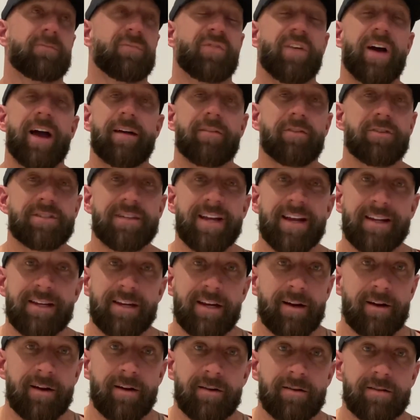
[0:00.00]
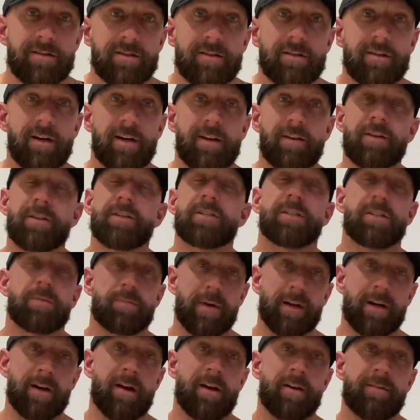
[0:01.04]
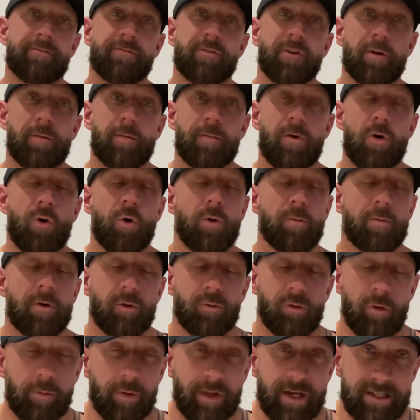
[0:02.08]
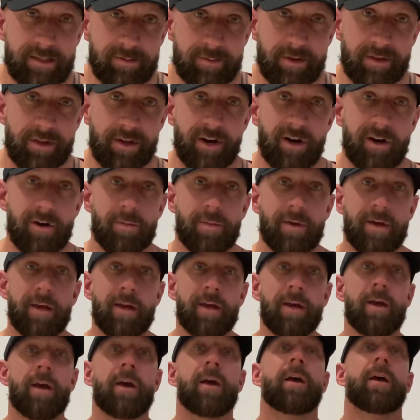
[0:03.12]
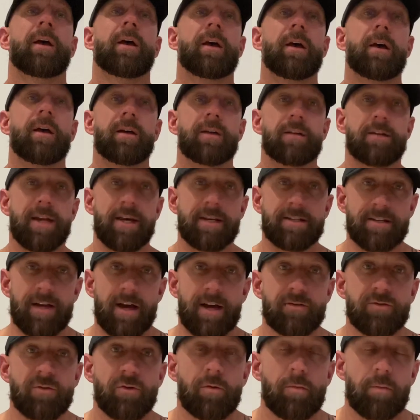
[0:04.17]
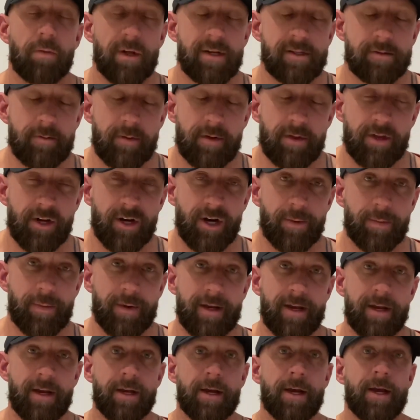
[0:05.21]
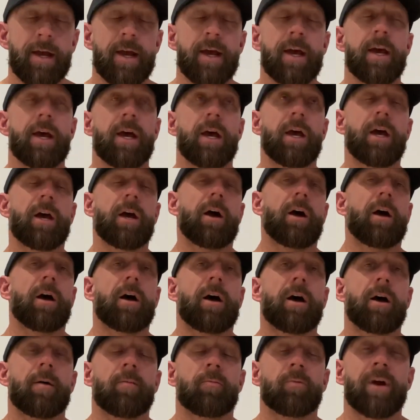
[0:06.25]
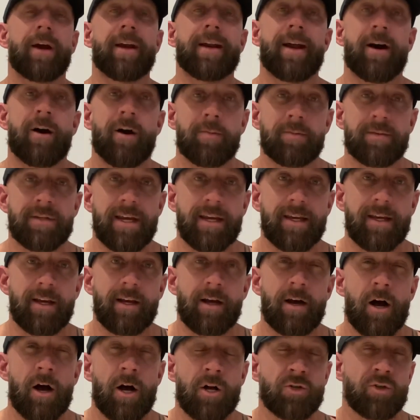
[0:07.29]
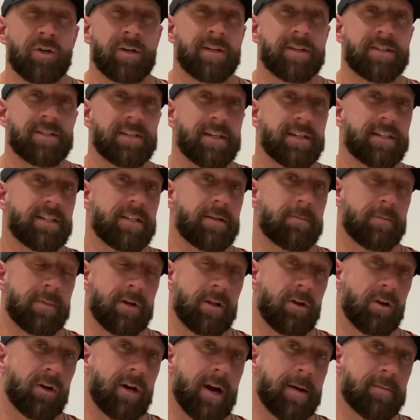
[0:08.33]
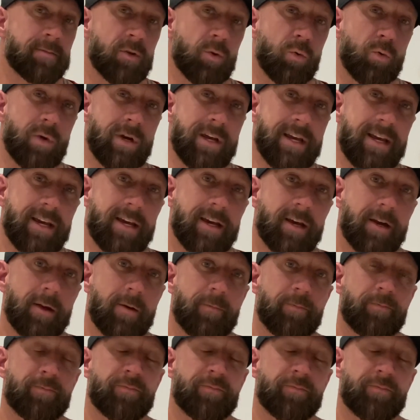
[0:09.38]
5 or 10 years. And this has been on from hormone replacement therapy, testosterone replacement therapy. Right now, I'm taking 160 milligrams a week